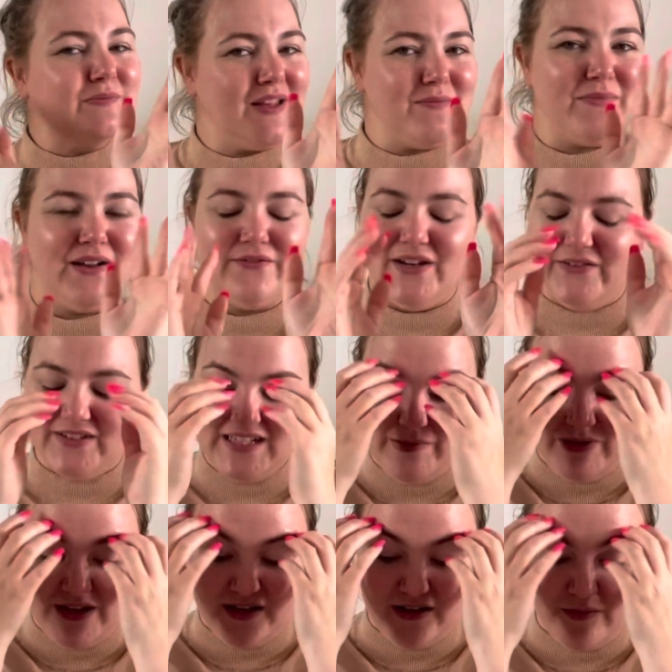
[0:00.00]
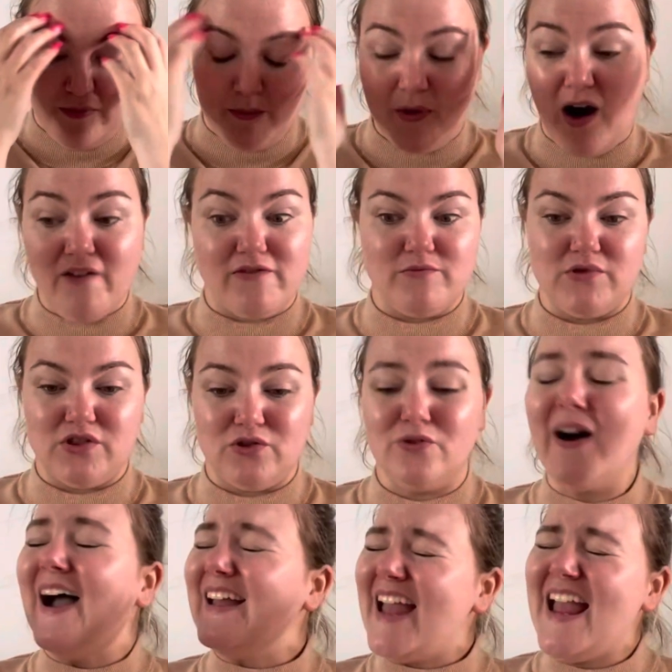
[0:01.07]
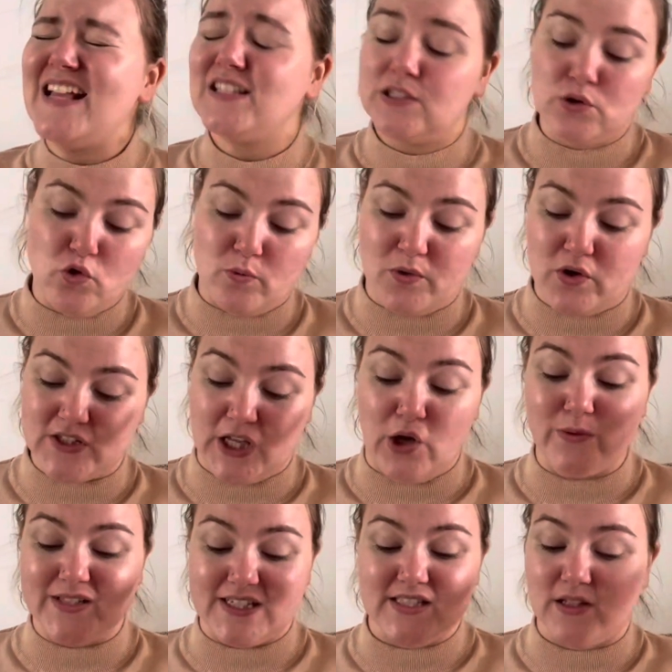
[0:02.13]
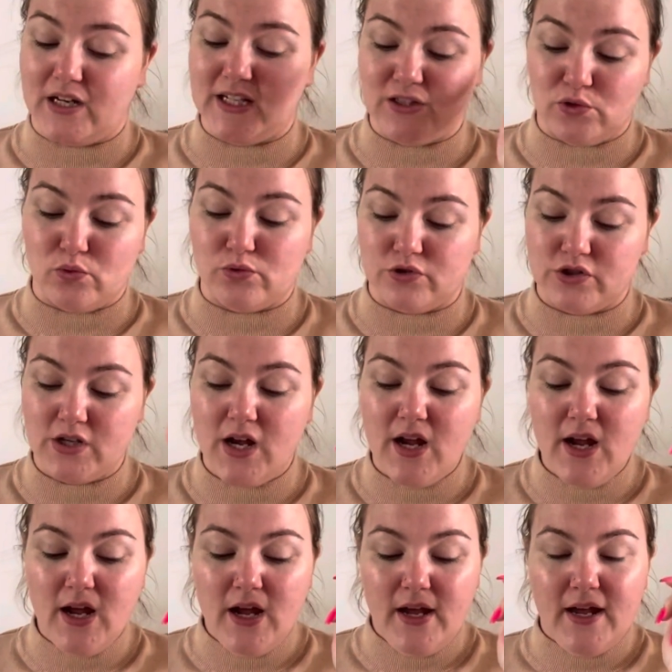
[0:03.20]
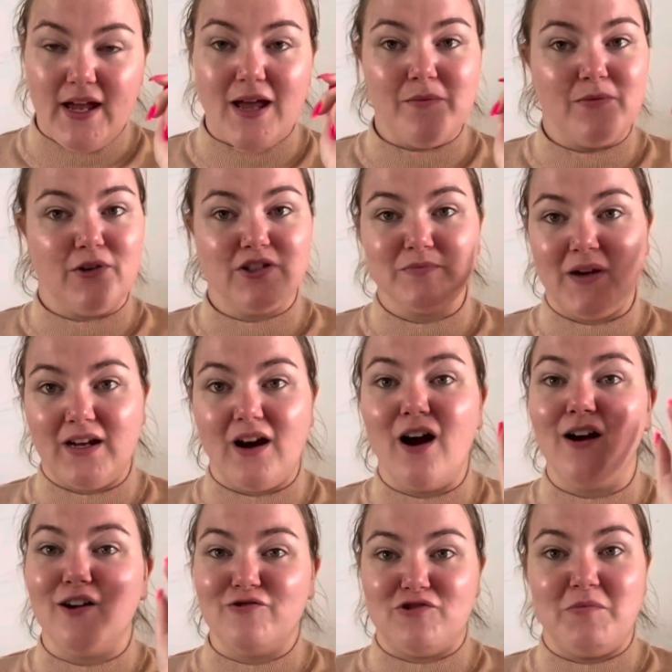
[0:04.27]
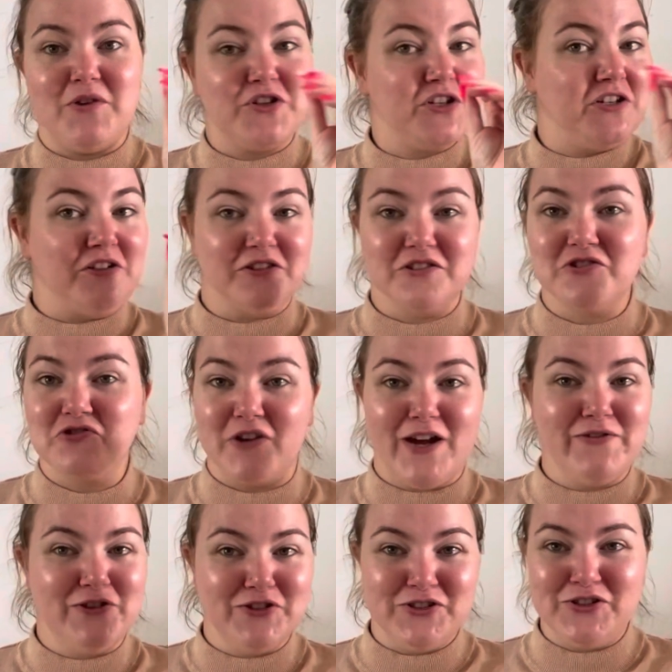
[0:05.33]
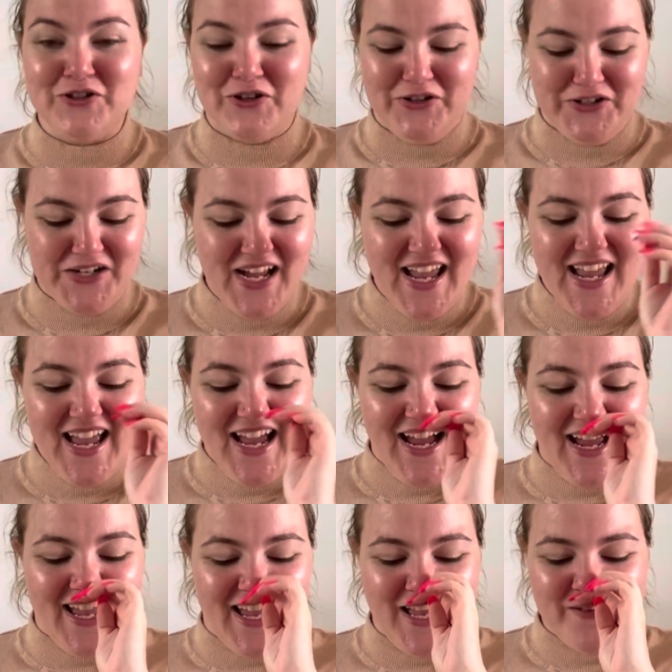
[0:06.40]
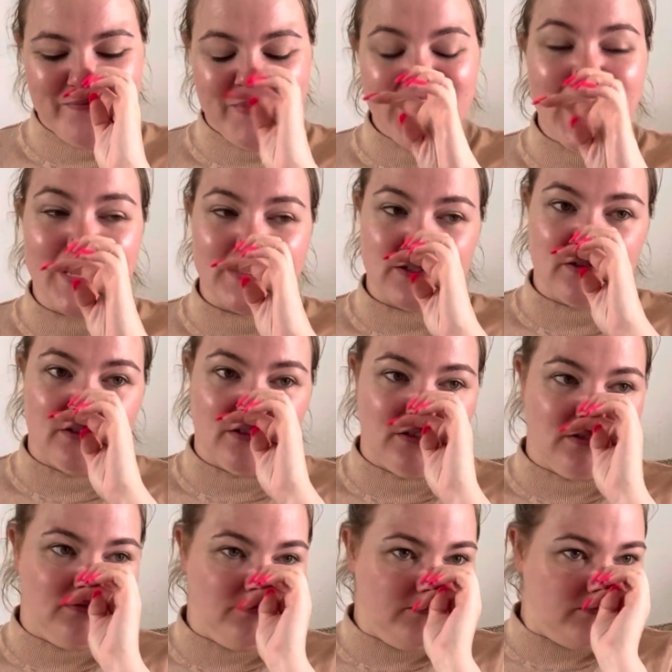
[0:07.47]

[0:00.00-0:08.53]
like my favourite time of year, apart from the snow. I hate snow because I always get stuck indoors because my car is rubbish and doesn't drive on snow. But yeah, so